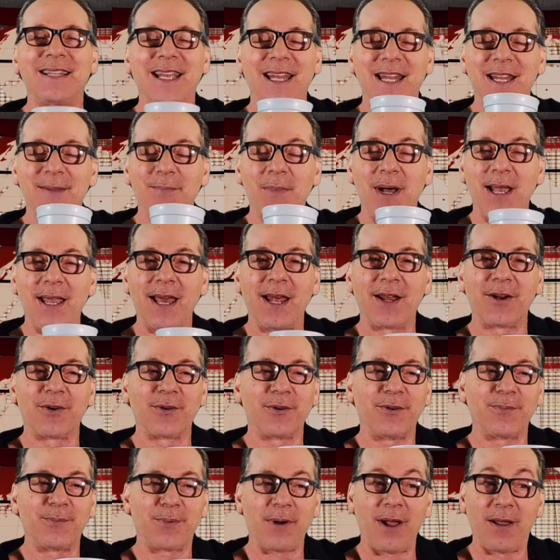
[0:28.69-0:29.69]
Danny, my editor,
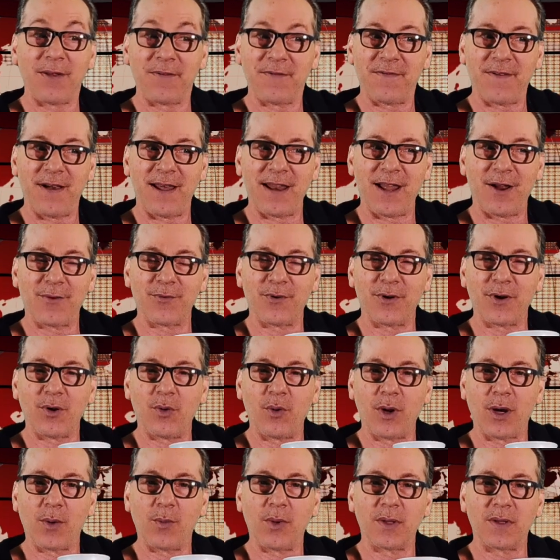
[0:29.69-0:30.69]
will probably find out real
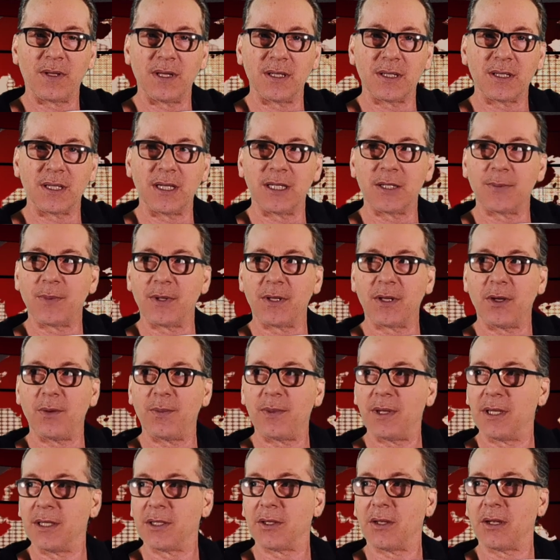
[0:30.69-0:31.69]
quick what this is, but
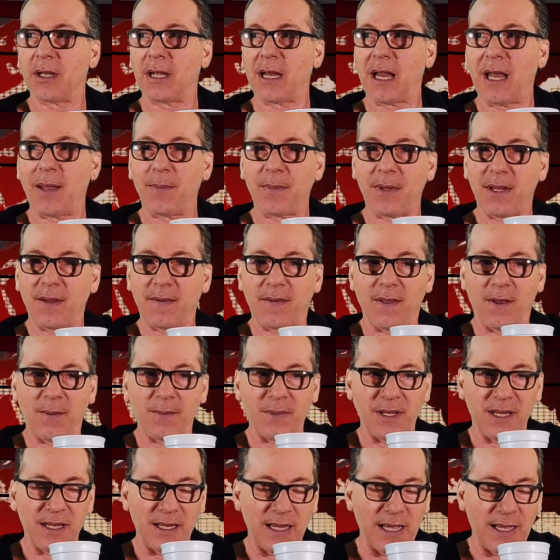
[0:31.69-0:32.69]
nobody's looking at me to tell
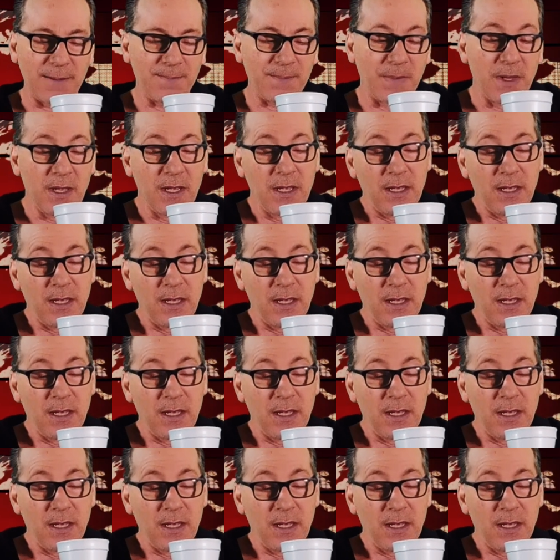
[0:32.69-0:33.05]
me the name.